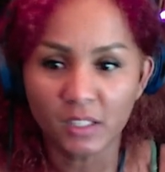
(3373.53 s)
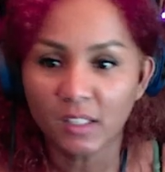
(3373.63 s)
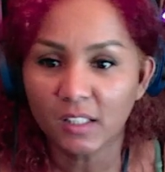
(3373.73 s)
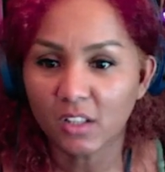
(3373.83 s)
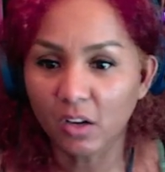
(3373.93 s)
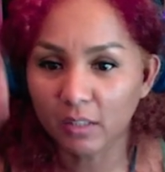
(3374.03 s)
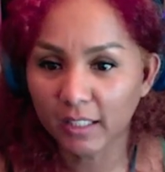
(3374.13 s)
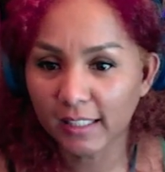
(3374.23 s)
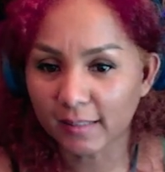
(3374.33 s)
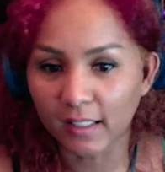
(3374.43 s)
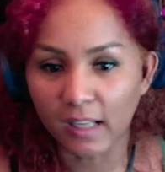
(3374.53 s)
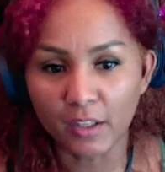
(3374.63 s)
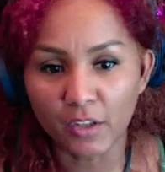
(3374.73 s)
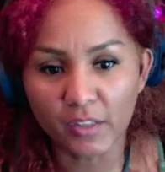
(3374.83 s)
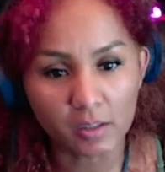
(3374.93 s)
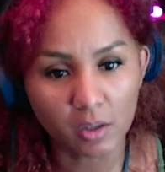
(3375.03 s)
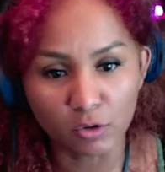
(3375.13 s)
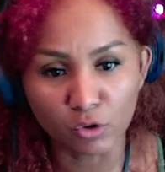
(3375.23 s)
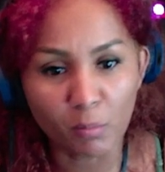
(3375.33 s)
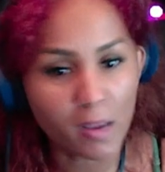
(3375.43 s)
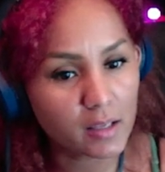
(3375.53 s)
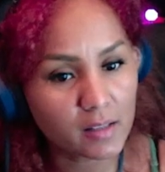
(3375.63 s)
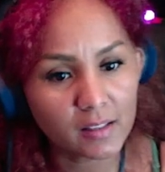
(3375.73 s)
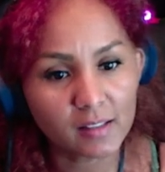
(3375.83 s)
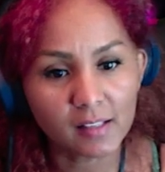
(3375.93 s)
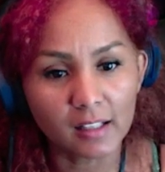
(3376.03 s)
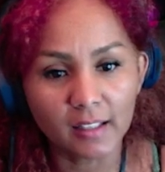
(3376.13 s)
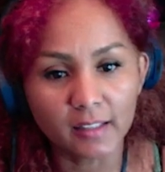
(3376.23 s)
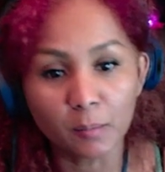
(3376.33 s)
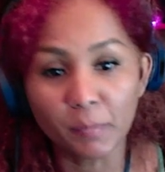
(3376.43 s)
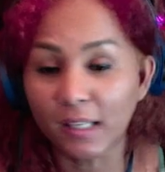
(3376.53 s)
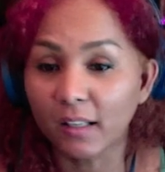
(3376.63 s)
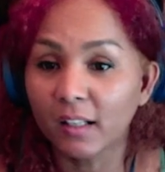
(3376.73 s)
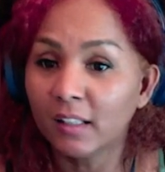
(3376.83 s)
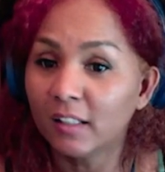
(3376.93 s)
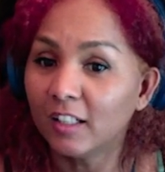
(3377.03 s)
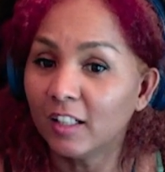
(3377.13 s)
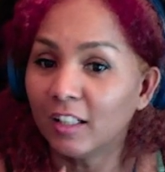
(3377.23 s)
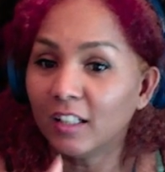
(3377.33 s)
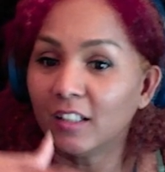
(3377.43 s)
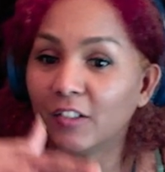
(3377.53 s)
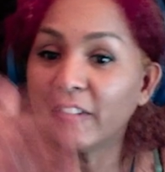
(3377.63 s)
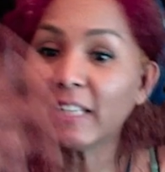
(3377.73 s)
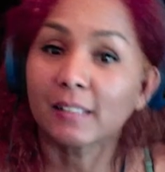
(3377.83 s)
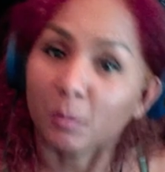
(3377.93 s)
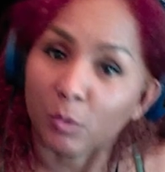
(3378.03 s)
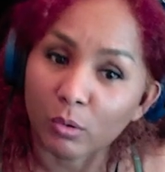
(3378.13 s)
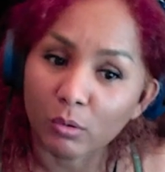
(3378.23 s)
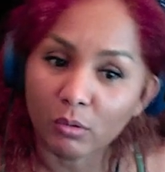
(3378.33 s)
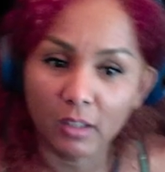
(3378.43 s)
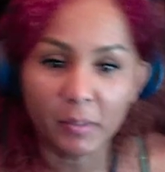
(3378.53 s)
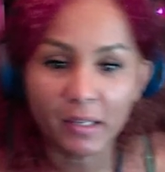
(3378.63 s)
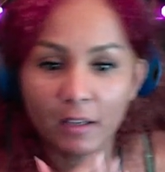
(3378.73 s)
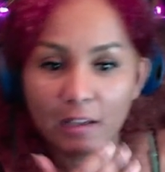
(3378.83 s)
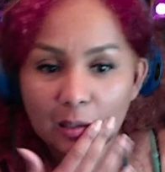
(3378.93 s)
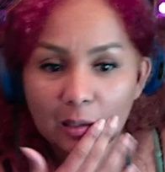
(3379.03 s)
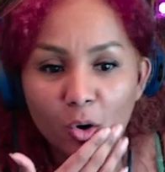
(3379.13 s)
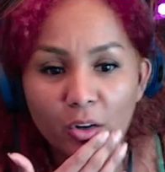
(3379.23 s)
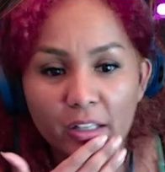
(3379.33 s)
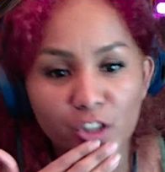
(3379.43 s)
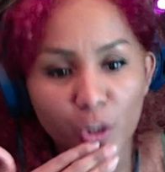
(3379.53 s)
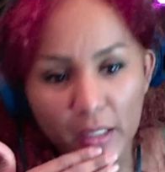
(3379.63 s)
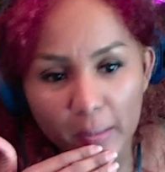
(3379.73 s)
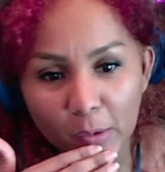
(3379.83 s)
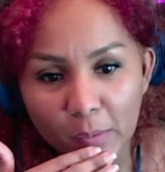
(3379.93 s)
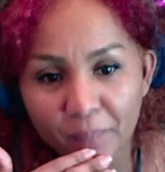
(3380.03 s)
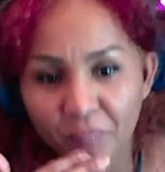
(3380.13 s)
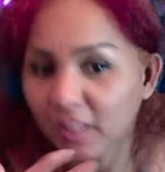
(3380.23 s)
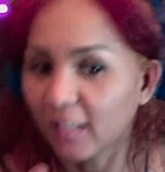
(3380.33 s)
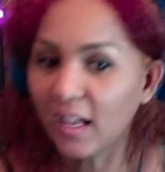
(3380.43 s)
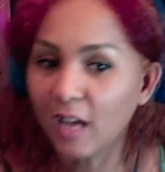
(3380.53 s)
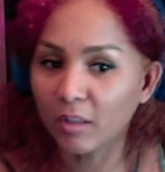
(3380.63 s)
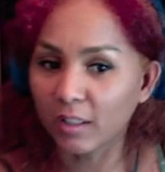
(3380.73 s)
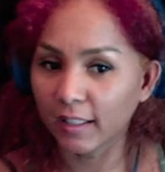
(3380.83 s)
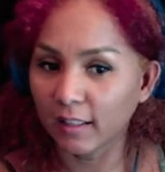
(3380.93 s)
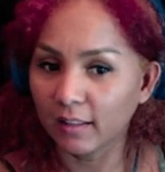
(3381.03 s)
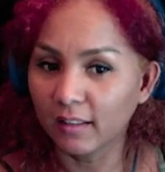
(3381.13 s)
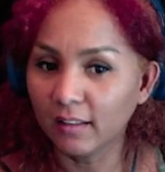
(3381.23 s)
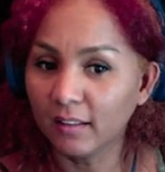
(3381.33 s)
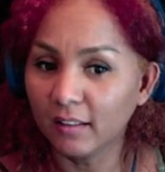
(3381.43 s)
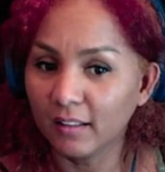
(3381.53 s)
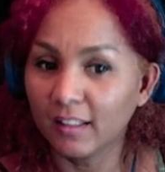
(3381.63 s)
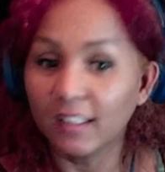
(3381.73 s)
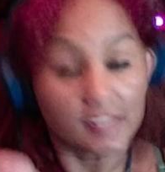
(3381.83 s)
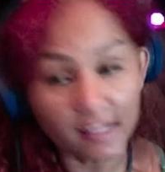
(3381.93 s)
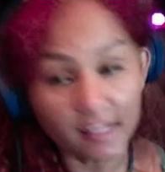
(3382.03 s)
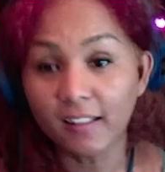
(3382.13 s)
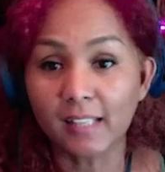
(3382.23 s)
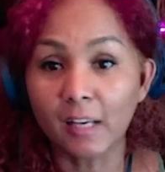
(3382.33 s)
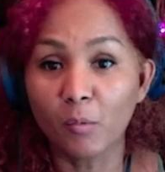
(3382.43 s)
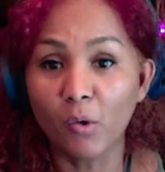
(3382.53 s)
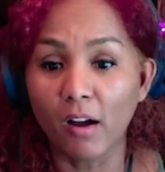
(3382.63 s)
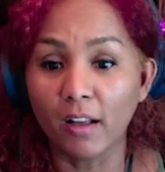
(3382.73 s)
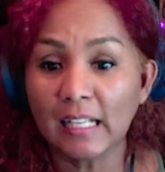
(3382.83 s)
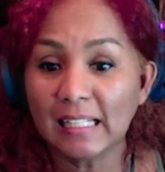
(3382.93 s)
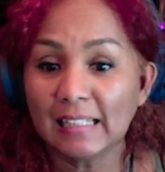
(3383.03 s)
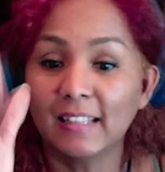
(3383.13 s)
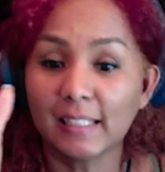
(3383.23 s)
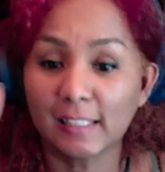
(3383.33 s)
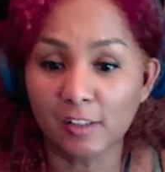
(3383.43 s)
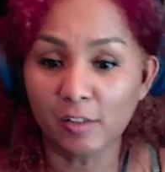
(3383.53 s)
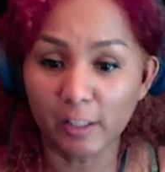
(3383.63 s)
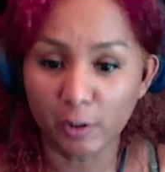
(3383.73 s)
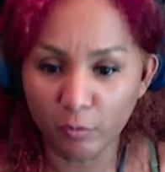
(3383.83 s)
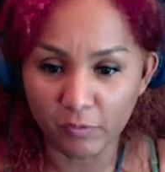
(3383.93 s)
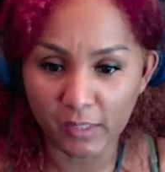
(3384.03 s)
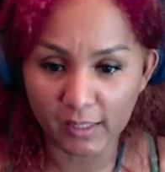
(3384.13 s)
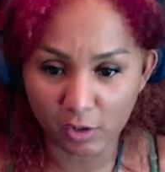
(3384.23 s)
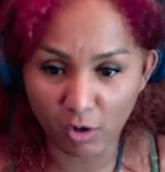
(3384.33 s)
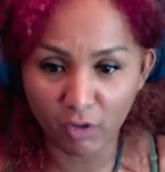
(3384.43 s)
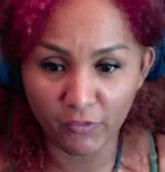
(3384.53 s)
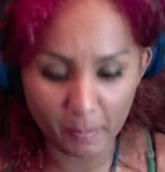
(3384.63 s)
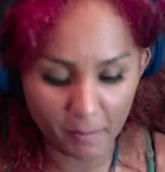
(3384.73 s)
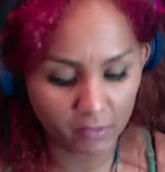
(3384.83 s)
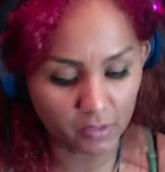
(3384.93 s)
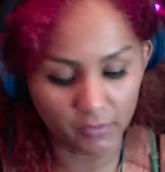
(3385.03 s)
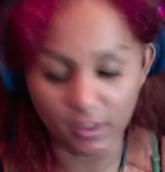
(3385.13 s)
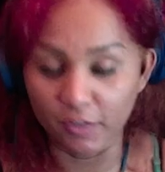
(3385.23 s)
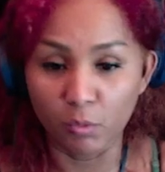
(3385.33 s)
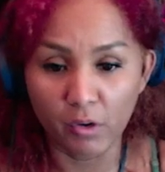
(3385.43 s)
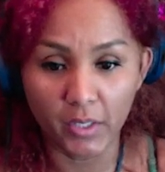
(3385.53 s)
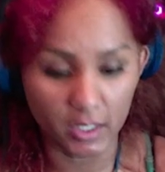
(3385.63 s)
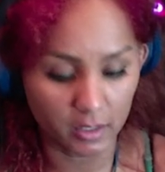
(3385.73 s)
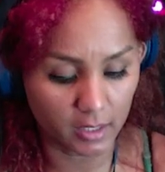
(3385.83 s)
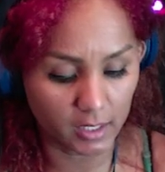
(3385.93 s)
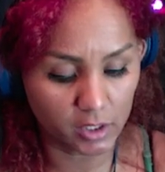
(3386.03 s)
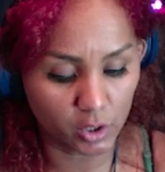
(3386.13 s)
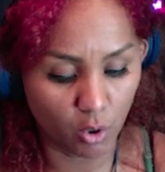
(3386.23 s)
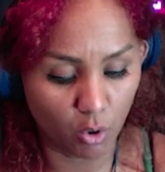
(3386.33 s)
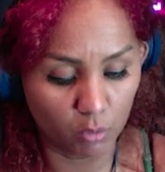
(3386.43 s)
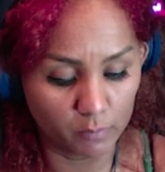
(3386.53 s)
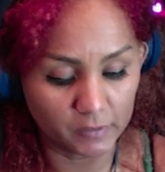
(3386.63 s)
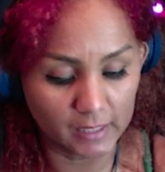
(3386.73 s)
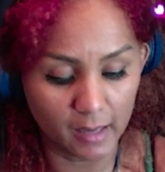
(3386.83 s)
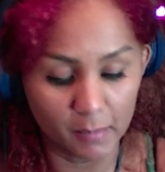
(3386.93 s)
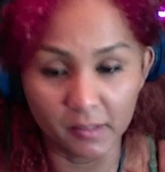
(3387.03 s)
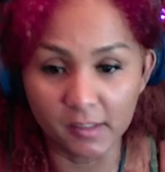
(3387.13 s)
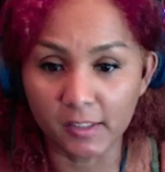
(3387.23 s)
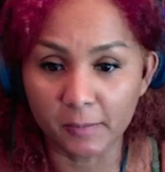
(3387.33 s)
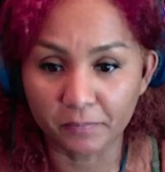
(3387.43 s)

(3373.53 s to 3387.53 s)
So I'm gonna sing another song to make this a little bit feasible, a bit more enjoyable. and I'm gonna sing the same one. This the song on the background that you will hear is called Diamonds,